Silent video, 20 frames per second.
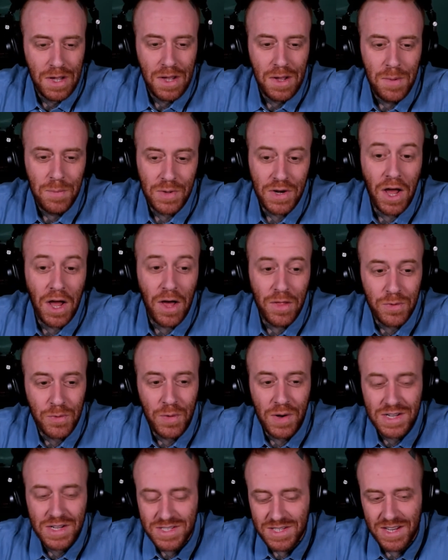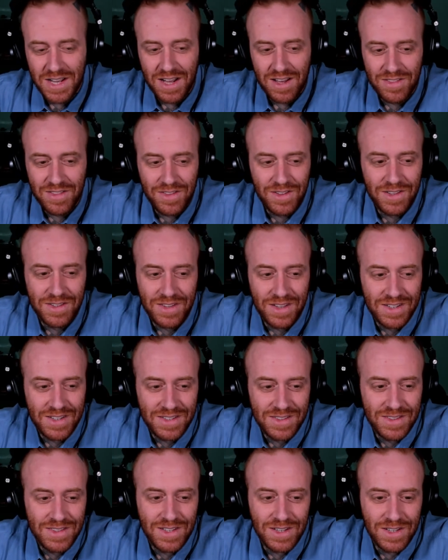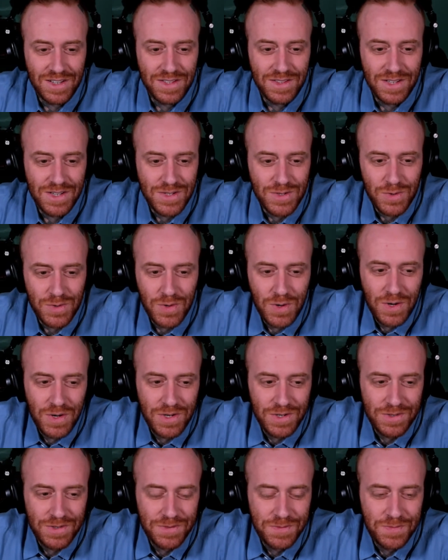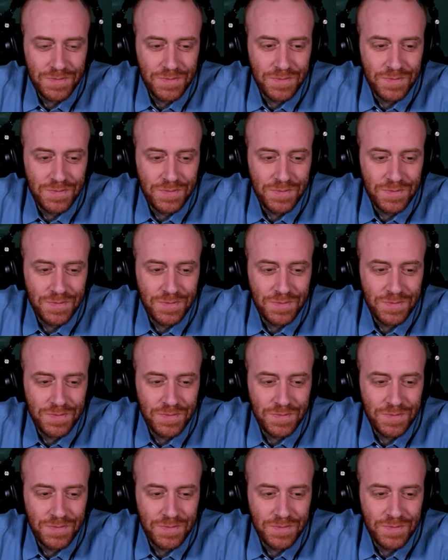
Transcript: But otherwise, yeah, I think like these are all,